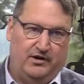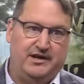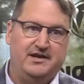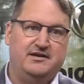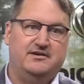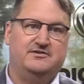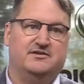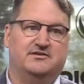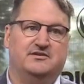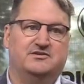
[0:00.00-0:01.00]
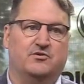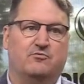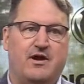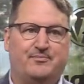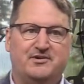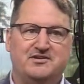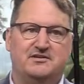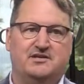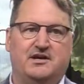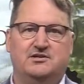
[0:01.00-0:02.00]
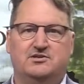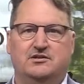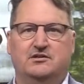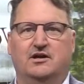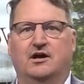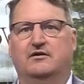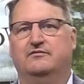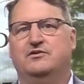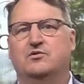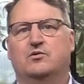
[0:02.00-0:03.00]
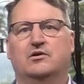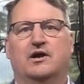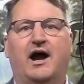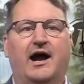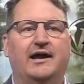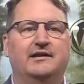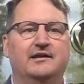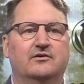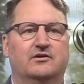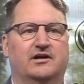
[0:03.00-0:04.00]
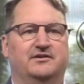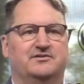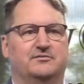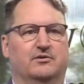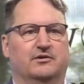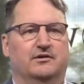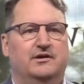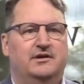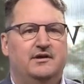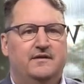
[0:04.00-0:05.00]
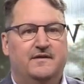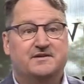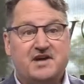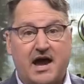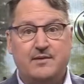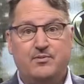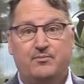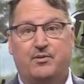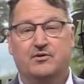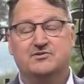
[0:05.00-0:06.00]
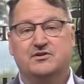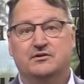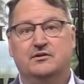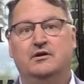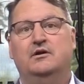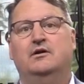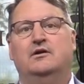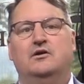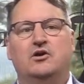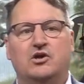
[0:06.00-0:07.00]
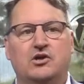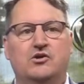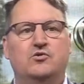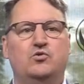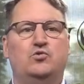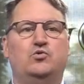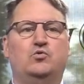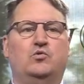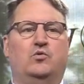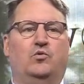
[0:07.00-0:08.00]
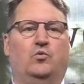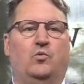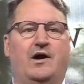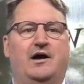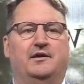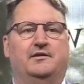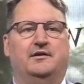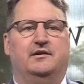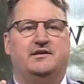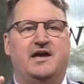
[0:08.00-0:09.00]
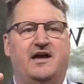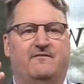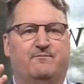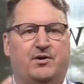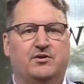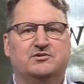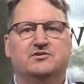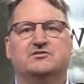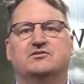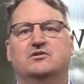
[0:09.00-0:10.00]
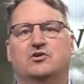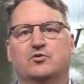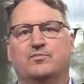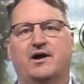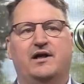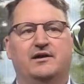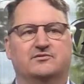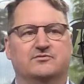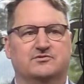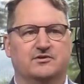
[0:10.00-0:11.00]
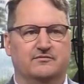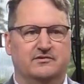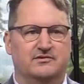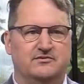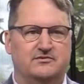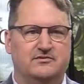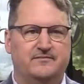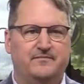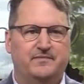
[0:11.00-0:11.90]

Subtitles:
what it is it's a representation of your ideal customer, the type of person you want to have purchase your products or services.